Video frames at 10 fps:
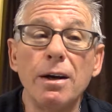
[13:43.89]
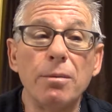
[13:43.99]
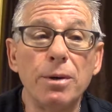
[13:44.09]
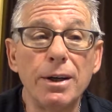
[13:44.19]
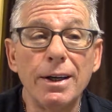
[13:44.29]

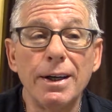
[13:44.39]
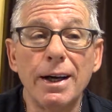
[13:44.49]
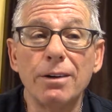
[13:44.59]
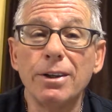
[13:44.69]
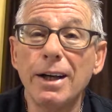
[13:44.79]
But
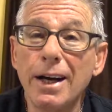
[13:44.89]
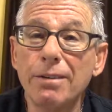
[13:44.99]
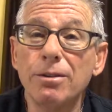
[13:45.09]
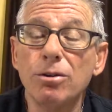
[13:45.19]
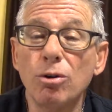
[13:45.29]
anyhow, the
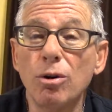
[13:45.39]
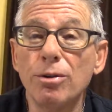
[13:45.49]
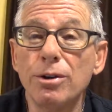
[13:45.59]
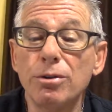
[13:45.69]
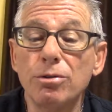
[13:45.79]

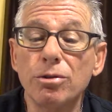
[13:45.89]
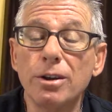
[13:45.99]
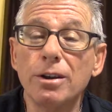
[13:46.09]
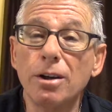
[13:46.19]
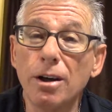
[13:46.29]
advertorials
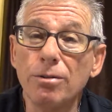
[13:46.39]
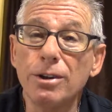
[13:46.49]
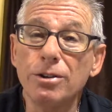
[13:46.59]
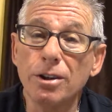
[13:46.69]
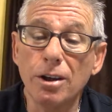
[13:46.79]

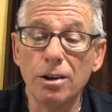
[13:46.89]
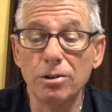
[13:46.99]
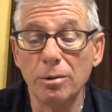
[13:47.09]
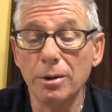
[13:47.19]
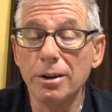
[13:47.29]
encourage the
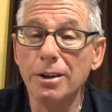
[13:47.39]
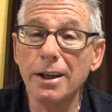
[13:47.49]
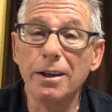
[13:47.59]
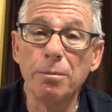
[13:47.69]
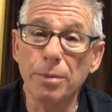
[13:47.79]
customer to
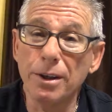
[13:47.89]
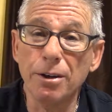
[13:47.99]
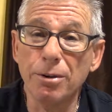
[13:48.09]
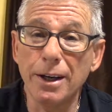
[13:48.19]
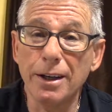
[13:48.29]
take a
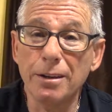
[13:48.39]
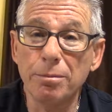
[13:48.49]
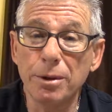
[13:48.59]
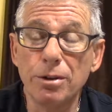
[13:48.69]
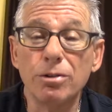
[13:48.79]
bigger
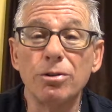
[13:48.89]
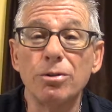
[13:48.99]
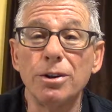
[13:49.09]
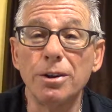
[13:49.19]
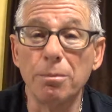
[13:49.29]
ad, because you
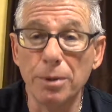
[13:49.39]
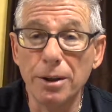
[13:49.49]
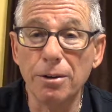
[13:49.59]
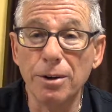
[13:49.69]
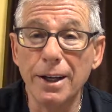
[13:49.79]
need a
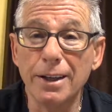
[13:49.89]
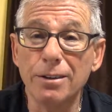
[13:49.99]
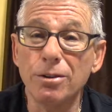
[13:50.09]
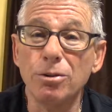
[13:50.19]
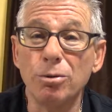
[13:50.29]
bigger ad
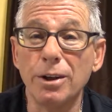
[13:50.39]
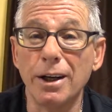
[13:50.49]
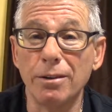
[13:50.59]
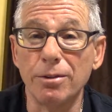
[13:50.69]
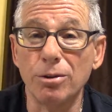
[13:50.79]
to do an
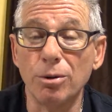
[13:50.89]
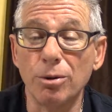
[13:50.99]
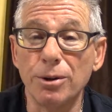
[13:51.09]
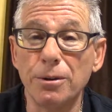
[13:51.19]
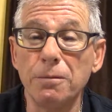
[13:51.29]

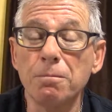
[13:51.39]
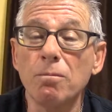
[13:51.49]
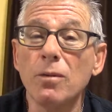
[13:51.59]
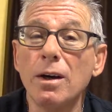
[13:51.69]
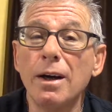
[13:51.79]
advertorial.
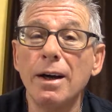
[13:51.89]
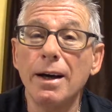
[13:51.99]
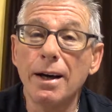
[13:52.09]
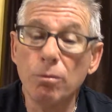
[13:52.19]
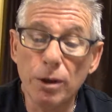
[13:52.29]

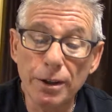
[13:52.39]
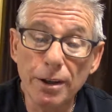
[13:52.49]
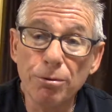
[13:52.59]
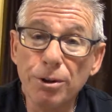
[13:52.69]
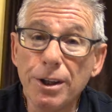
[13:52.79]
And when they
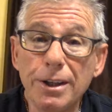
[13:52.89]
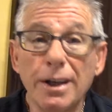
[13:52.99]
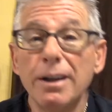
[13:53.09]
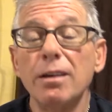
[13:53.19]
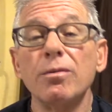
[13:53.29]
read
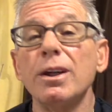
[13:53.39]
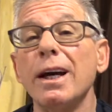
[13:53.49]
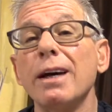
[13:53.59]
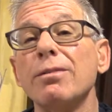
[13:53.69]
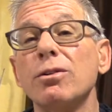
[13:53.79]
any of the
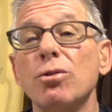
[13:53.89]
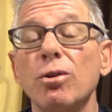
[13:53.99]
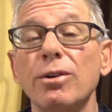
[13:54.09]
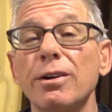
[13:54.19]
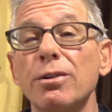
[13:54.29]

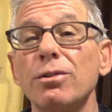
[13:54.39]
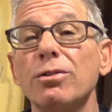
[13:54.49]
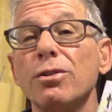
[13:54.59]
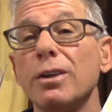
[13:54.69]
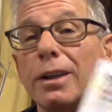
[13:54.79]

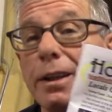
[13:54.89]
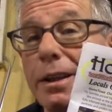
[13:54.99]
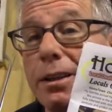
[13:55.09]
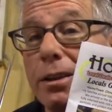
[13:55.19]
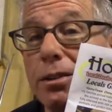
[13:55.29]
advertorials
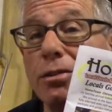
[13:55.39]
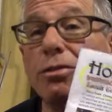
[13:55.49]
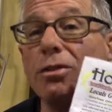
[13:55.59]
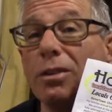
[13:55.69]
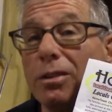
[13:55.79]
in
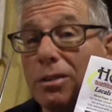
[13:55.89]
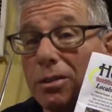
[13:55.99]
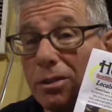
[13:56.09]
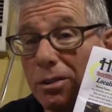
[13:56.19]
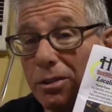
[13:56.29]
this
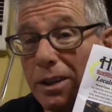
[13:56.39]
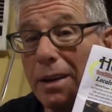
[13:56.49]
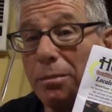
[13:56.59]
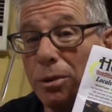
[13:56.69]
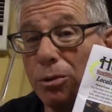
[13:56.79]

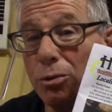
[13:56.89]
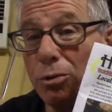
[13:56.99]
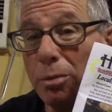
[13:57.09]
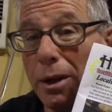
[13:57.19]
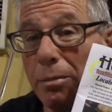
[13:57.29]
sample
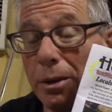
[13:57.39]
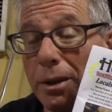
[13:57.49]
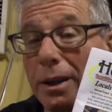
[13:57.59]
newspaper,